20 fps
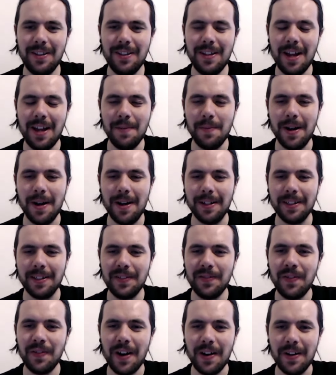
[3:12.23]
Denmark's
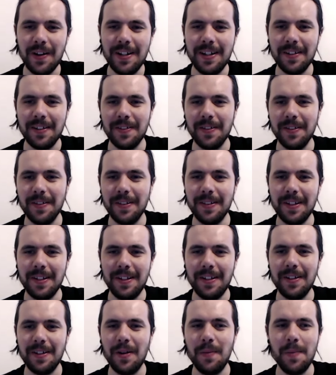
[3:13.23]
very different to,
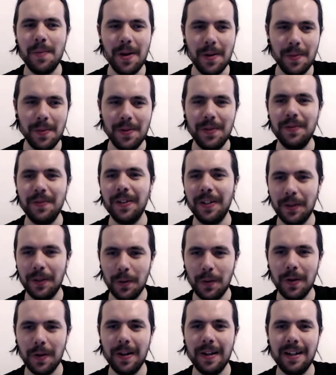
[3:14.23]
you know, Melbourne,
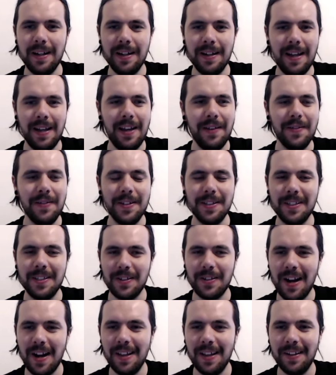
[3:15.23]
Victoria, even
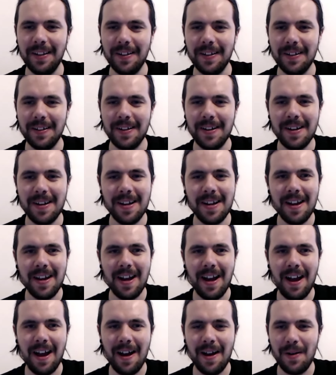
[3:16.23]
Australia.
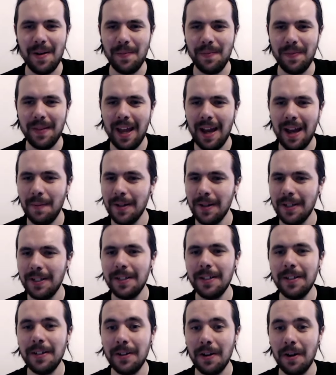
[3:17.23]
How much
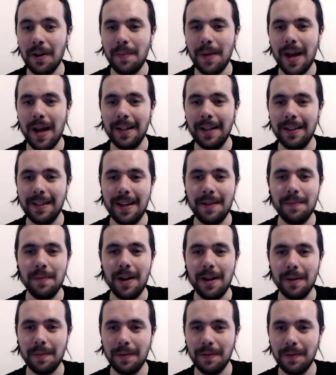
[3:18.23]
did you know about
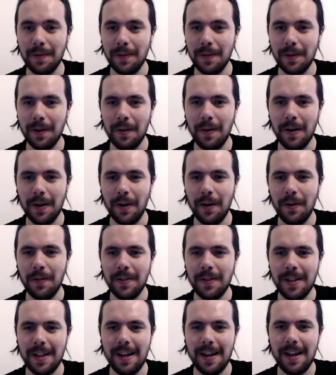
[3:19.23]
Denmark before going
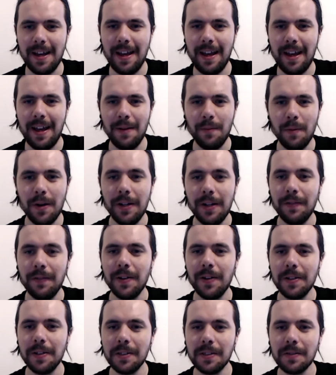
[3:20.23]
over there? And when you
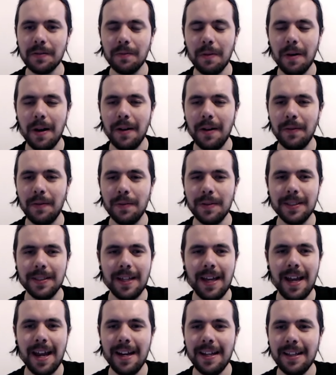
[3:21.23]
first arrived, was
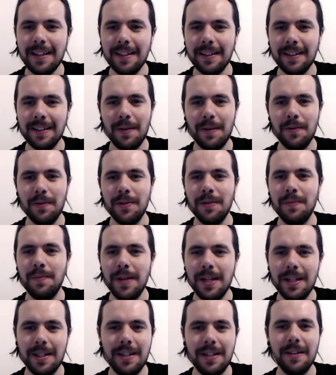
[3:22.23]
there anything that was a
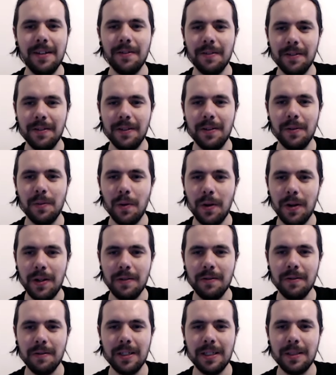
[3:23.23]
bit different to what you
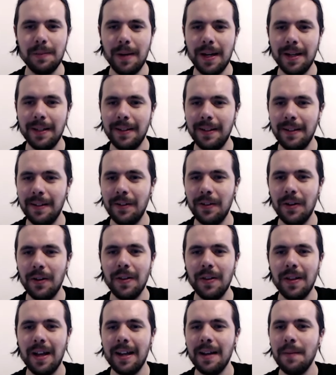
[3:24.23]
were expecting, you know,
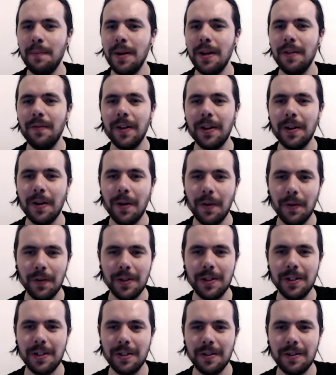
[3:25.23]
like a bit of a
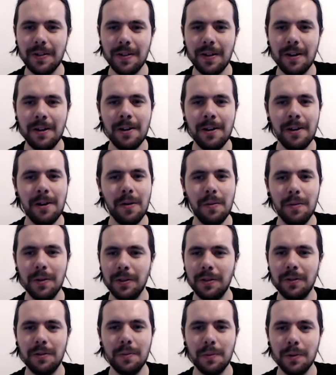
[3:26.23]
culture shock, or was
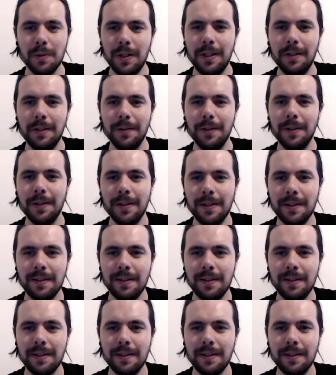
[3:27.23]
it all pretty good?